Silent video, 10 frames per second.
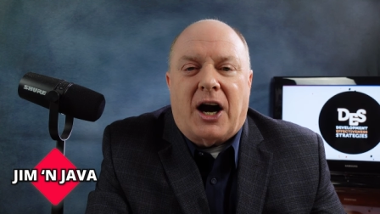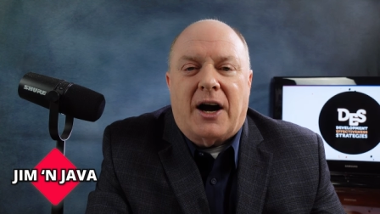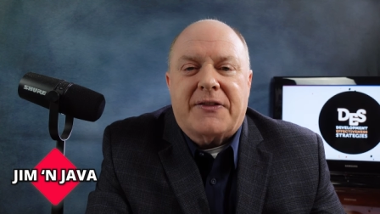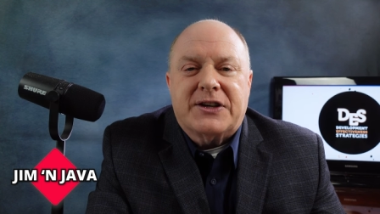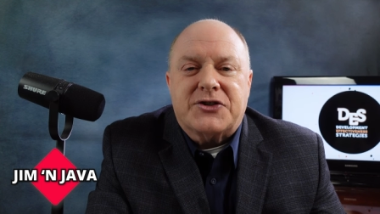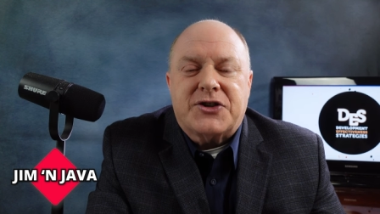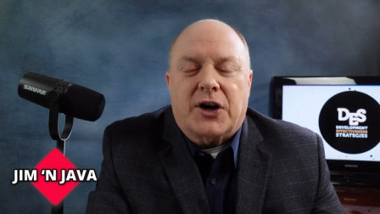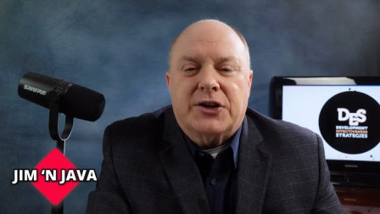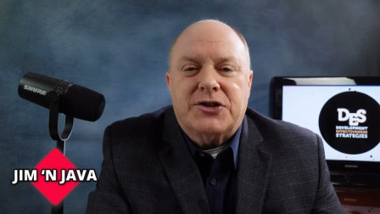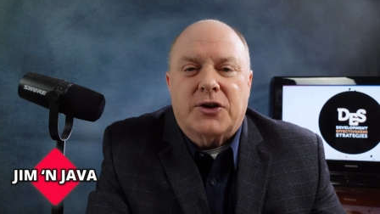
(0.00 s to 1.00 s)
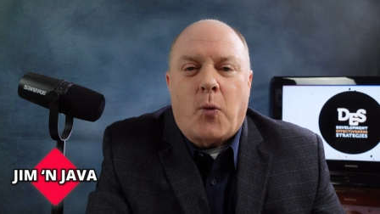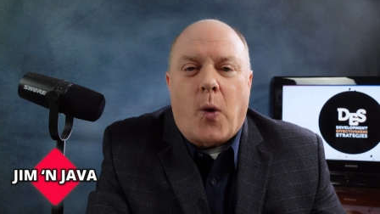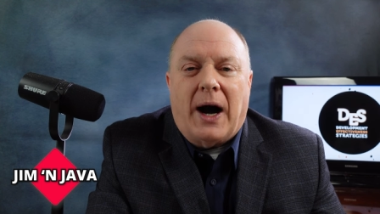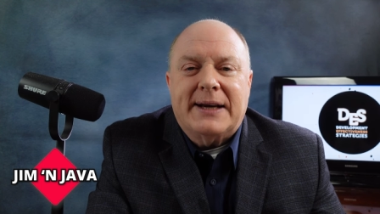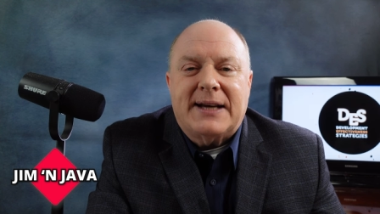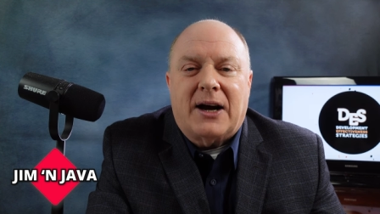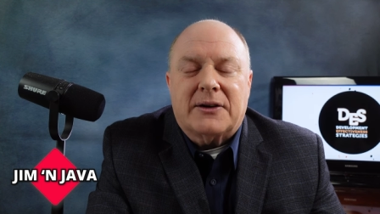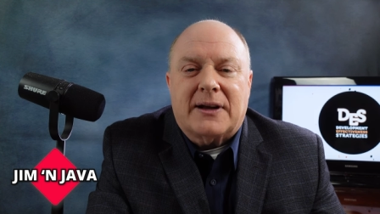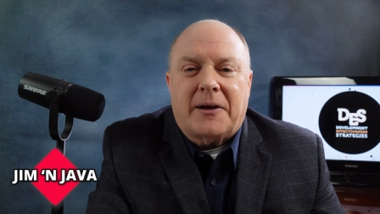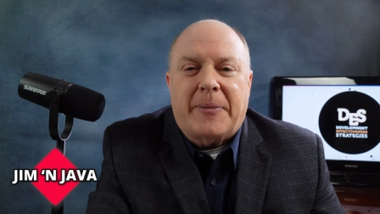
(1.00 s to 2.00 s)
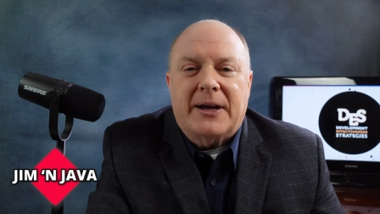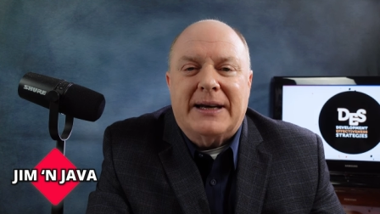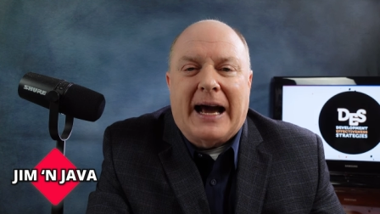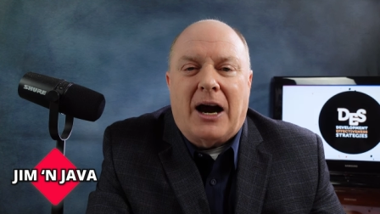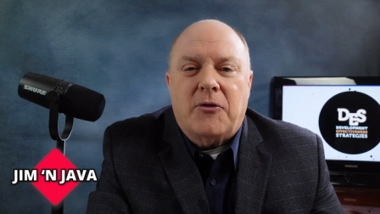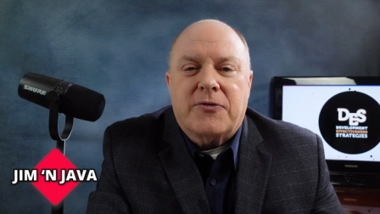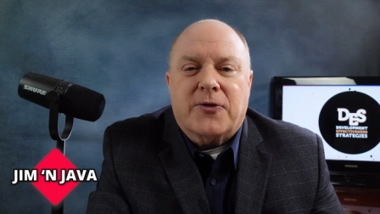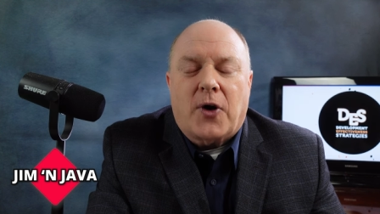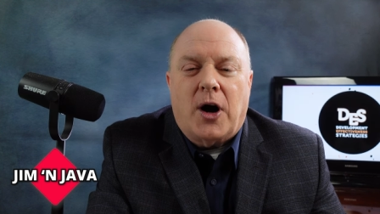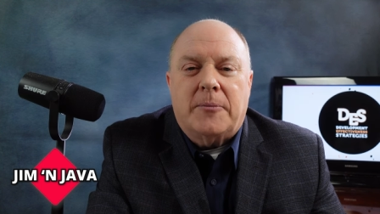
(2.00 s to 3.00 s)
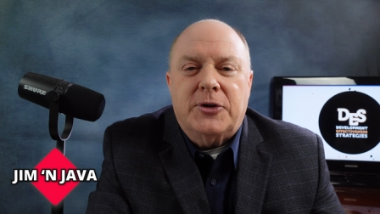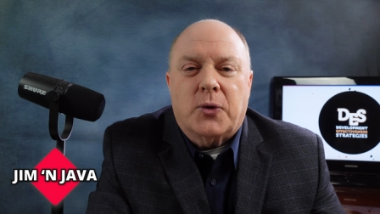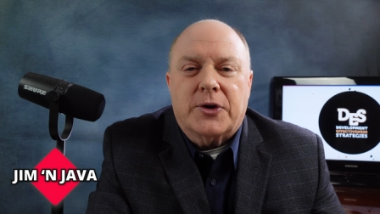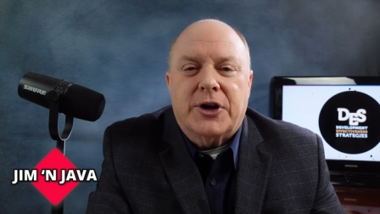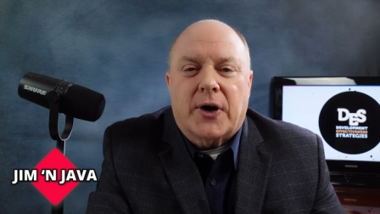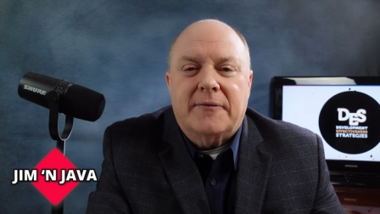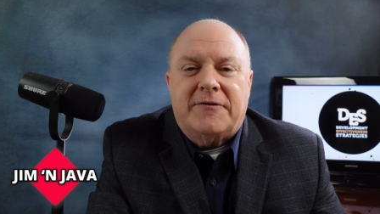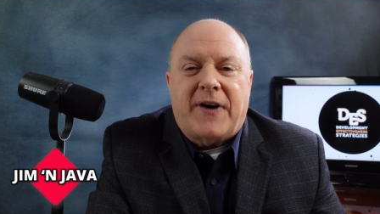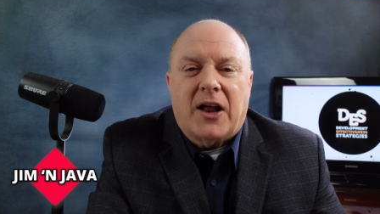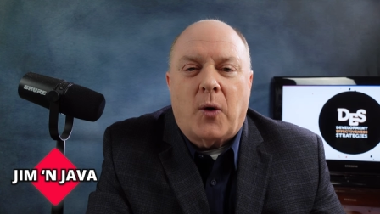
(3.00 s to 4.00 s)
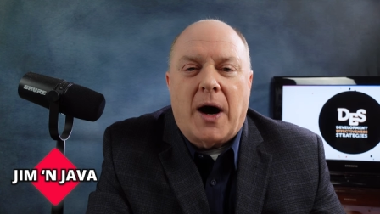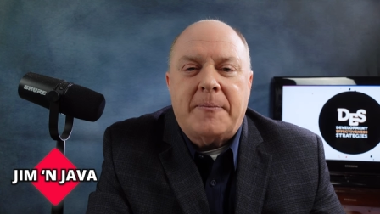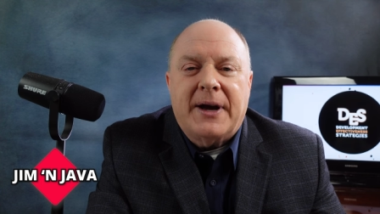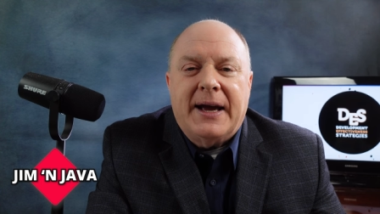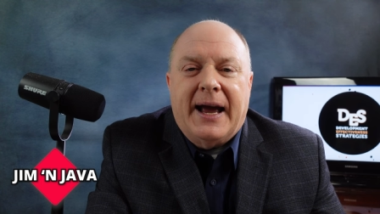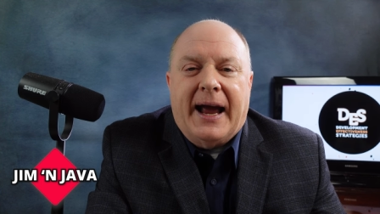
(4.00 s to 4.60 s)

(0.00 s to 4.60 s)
uh, things are starting to wind down a little bit now from your year on follow up.